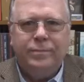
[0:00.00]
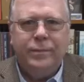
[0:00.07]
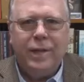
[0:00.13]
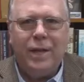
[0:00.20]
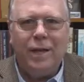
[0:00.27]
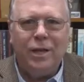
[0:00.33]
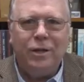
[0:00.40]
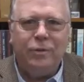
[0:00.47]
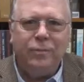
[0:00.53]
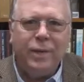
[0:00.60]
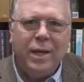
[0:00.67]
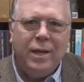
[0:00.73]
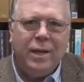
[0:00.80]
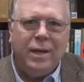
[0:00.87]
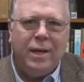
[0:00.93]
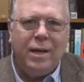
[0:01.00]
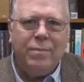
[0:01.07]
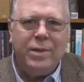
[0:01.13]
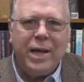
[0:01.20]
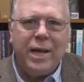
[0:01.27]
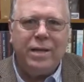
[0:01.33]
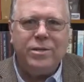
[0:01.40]
Hello,
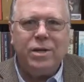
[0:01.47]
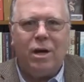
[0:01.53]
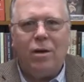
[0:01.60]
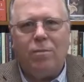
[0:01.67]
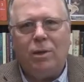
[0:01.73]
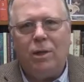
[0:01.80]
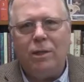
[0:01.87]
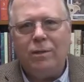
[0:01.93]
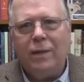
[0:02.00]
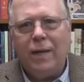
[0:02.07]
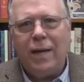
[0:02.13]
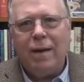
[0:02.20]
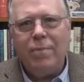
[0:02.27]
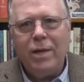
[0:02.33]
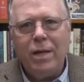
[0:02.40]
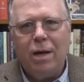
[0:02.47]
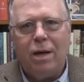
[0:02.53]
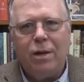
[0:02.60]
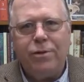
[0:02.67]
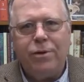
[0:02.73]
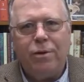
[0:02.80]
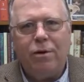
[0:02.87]
I'm Dan Tomberlin, and I'm the
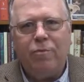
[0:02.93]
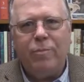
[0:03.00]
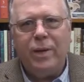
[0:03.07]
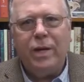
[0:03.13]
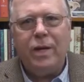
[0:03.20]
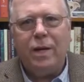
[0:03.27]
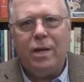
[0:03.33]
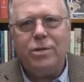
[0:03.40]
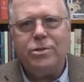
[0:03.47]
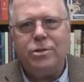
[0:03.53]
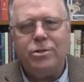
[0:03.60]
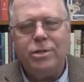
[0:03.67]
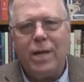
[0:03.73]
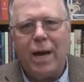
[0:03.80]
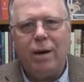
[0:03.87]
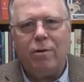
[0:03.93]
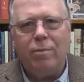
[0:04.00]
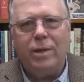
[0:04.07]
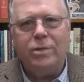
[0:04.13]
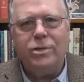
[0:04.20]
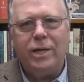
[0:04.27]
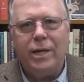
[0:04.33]
author of Pentecostal
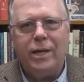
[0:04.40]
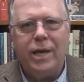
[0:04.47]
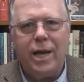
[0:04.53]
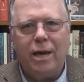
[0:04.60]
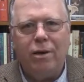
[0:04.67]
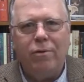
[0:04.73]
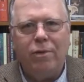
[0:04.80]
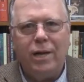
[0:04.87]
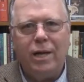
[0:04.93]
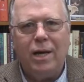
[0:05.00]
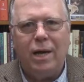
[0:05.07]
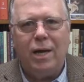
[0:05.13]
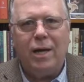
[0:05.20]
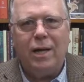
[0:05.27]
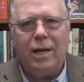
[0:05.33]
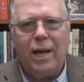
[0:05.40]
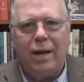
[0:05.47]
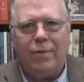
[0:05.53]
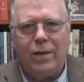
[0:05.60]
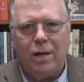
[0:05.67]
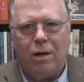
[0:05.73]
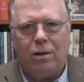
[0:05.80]
Sacraments, Encountering God
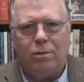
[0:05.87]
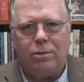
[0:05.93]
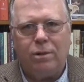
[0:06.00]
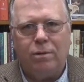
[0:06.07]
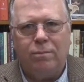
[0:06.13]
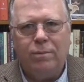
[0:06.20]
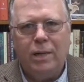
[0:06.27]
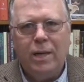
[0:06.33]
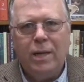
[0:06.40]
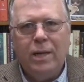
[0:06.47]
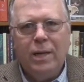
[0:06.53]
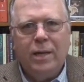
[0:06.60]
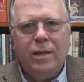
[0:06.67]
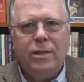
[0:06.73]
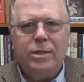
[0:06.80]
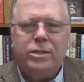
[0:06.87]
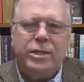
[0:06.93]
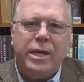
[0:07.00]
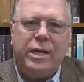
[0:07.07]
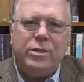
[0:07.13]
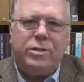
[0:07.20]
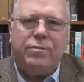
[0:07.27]
at the Altar. The
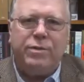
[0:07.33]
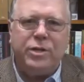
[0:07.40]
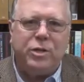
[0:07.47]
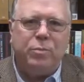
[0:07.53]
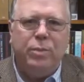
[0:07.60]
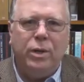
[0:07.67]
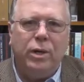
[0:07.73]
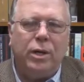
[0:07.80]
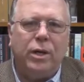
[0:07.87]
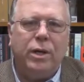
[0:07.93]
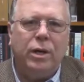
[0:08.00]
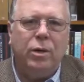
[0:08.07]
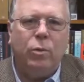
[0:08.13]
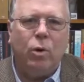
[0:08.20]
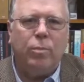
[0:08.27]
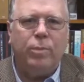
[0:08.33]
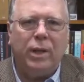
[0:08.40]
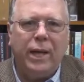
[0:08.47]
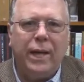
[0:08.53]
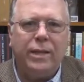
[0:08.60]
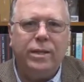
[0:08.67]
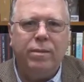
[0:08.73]
seeds of this book were
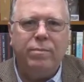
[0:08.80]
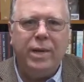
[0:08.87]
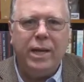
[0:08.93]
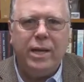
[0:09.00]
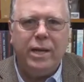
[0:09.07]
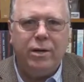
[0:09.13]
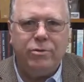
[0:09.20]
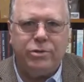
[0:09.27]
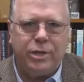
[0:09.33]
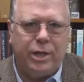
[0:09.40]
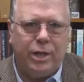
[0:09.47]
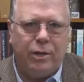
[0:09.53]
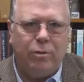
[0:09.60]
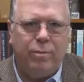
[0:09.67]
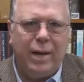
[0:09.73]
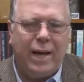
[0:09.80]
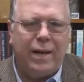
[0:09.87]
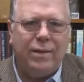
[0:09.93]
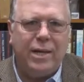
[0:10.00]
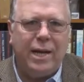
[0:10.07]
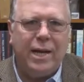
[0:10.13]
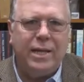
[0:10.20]
planted many years ago, back
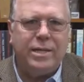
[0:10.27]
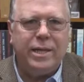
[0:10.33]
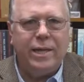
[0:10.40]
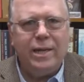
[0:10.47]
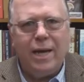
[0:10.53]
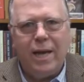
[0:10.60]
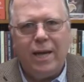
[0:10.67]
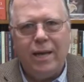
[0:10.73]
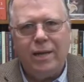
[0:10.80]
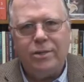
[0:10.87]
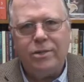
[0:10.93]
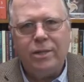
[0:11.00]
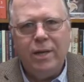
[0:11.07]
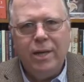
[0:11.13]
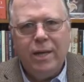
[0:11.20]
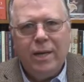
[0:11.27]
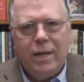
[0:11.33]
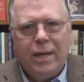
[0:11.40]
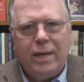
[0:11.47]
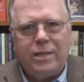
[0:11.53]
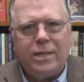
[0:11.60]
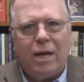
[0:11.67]
in the 1990s,
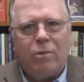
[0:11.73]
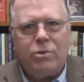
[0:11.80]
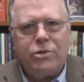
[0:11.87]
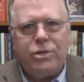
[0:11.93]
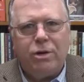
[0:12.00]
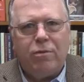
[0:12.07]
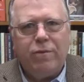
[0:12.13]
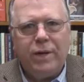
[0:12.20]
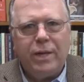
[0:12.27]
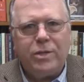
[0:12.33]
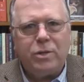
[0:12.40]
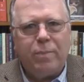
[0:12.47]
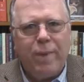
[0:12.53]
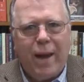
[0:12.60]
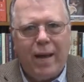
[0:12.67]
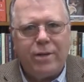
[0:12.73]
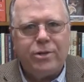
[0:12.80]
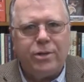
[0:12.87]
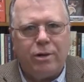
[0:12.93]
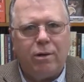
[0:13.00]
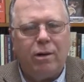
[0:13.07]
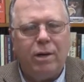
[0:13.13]
as I was serving as a
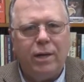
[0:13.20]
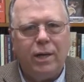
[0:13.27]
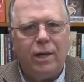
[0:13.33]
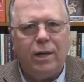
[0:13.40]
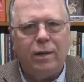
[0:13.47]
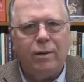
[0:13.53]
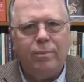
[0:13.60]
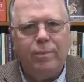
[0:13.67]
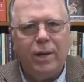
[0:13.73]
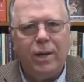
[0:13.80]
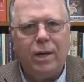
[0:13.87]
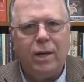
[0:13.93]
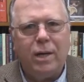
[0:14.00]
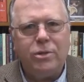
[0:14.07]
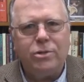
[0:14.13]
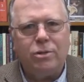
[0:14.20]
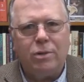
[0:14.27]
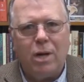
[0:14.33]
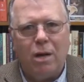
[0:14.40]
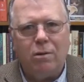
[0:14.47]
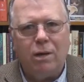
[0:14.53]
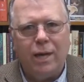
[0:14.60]
pastor in a Pentecostal
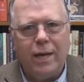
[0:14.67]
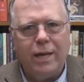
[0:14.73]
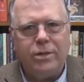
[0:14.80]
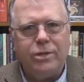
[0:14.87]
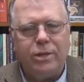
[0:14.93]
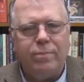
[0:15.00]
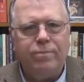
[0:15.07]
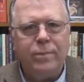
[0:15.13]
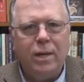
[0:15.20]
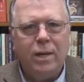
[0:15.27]
congregation.